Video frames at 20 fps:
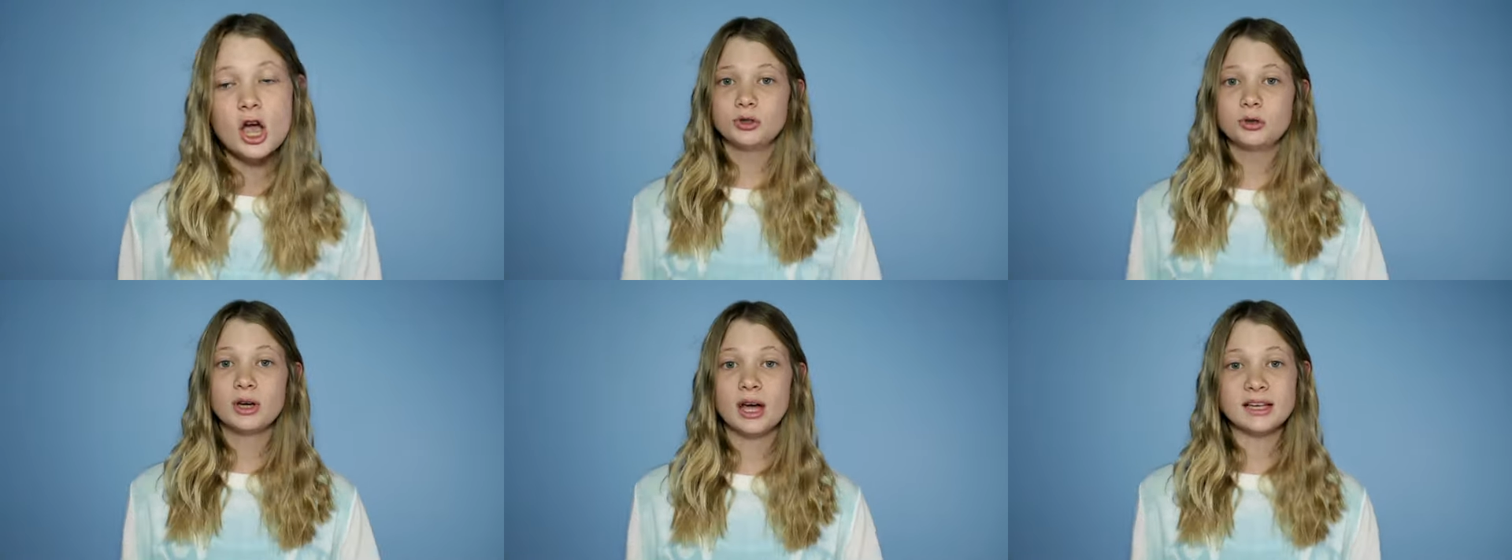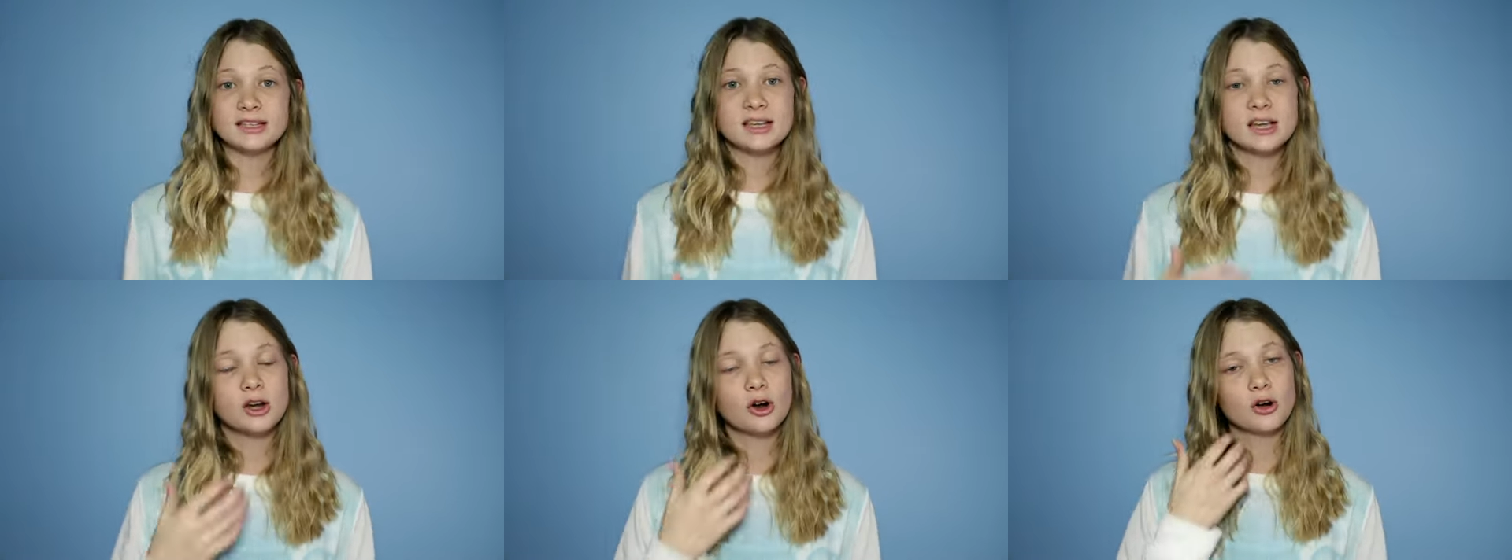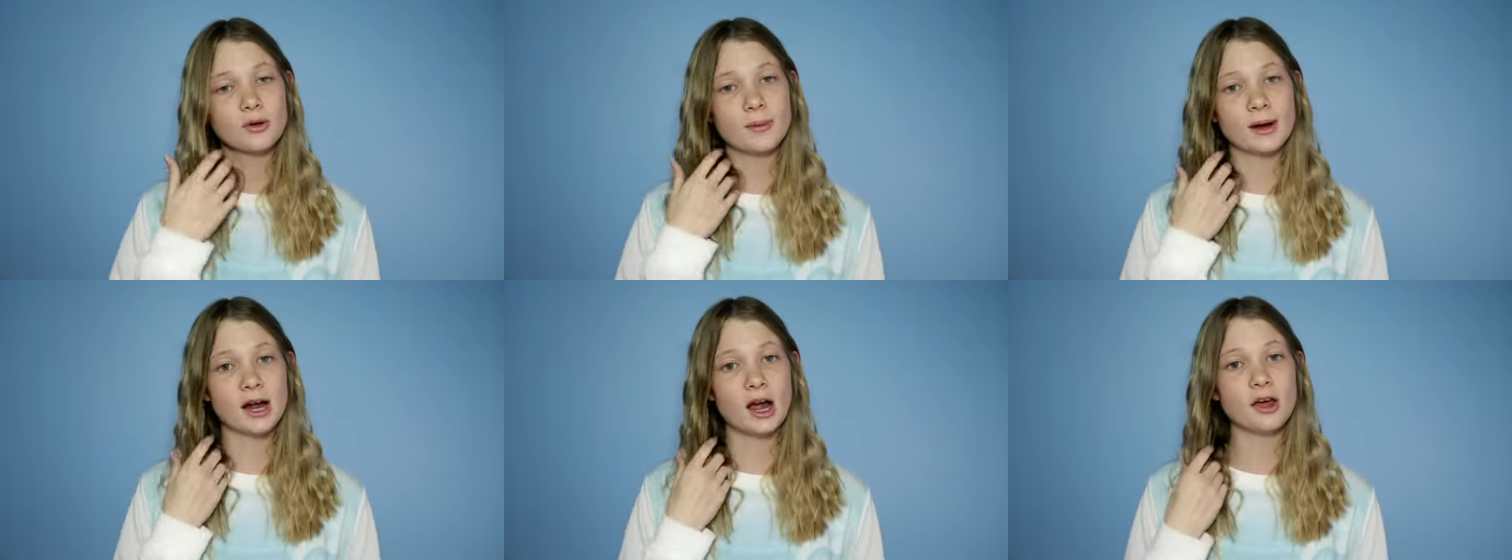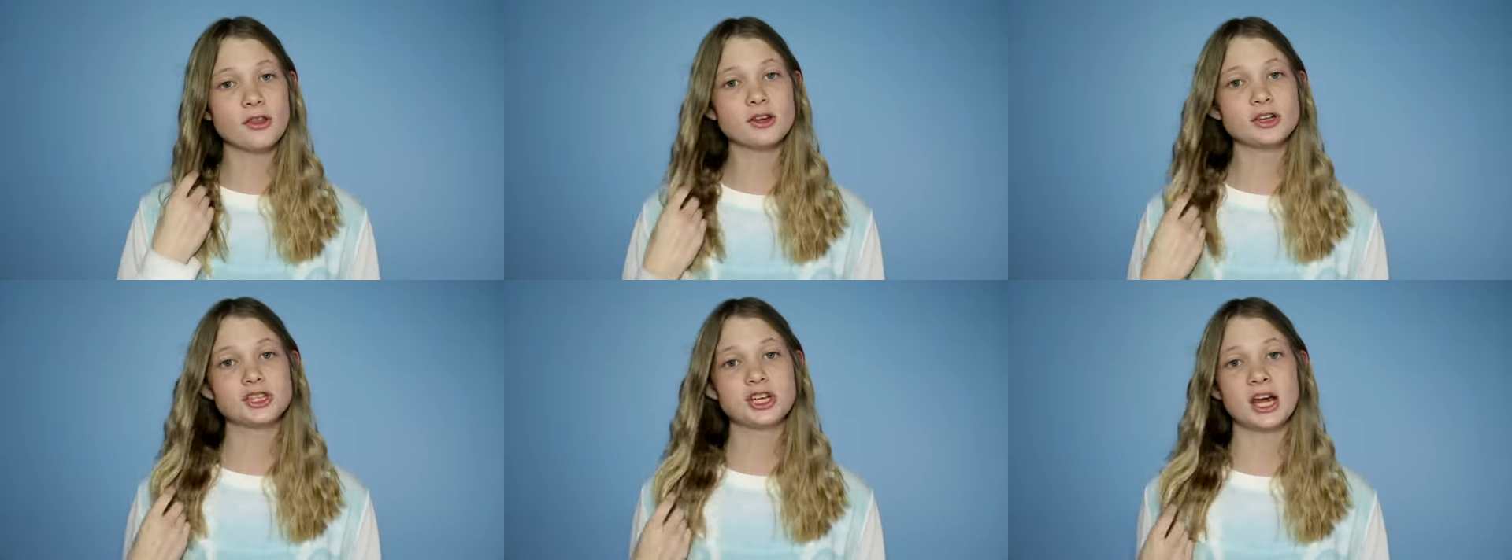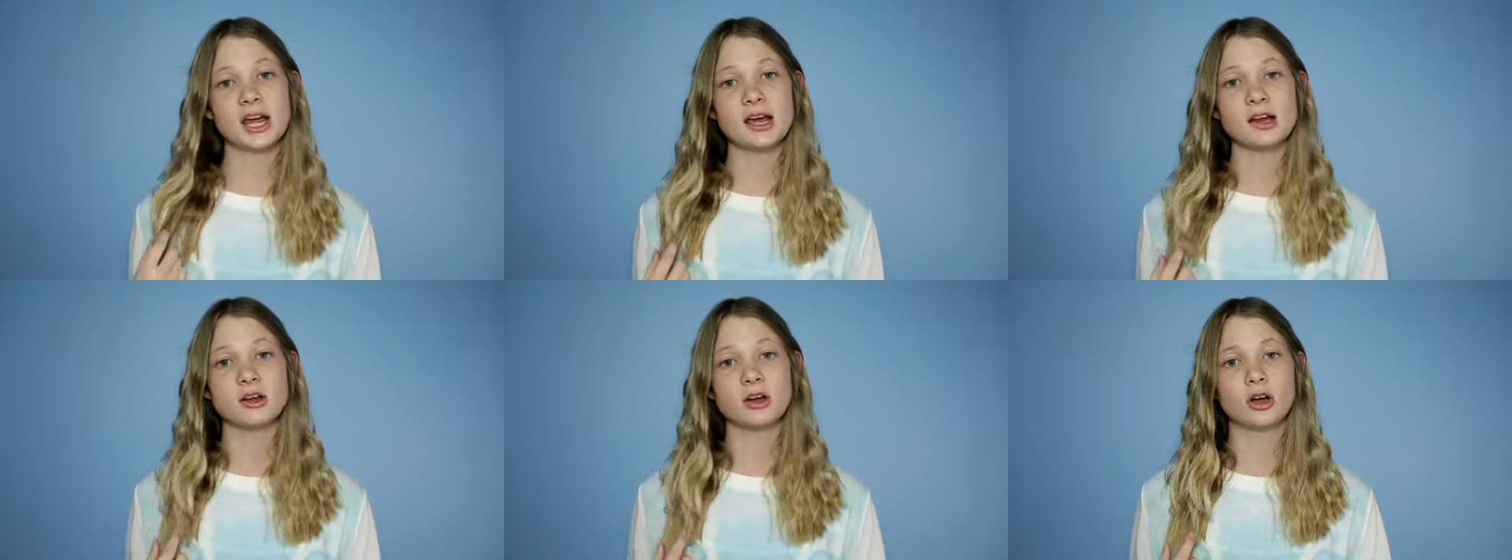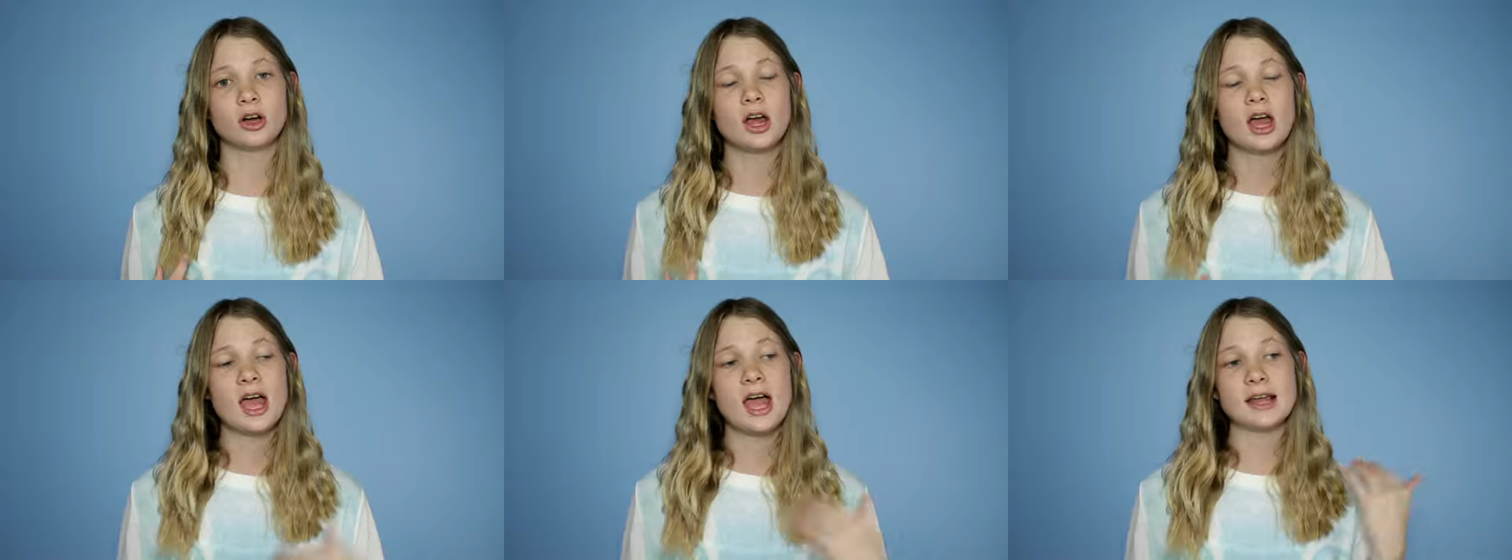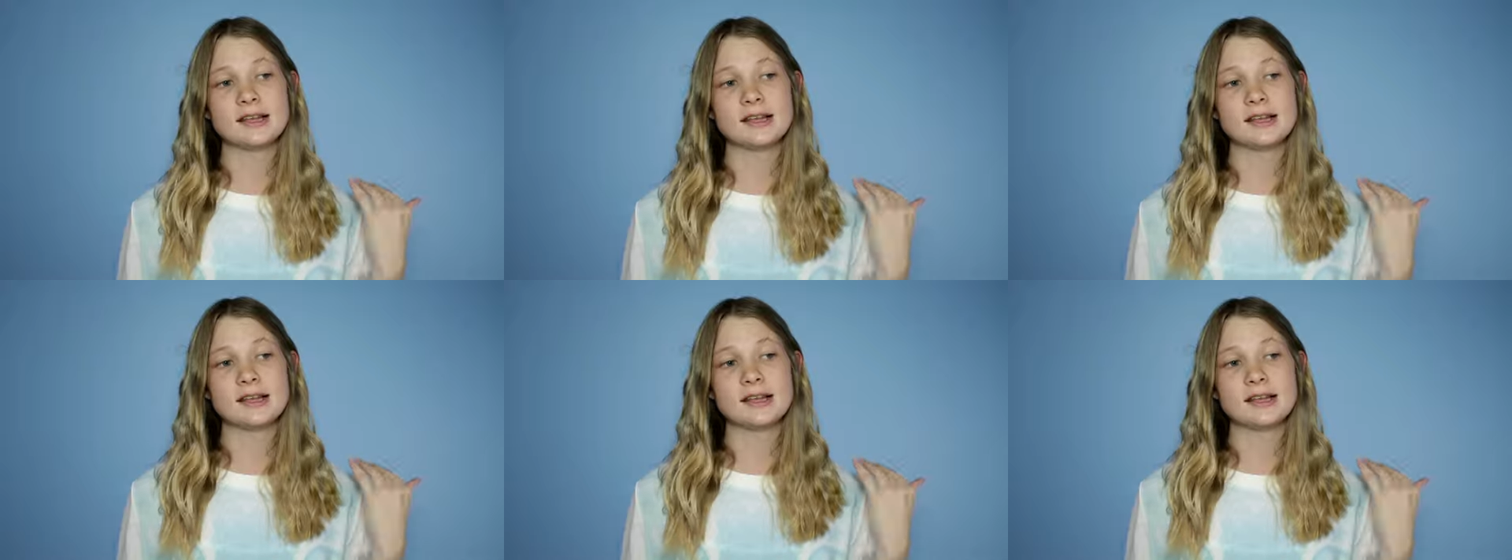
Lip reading: you guys can go to my other channel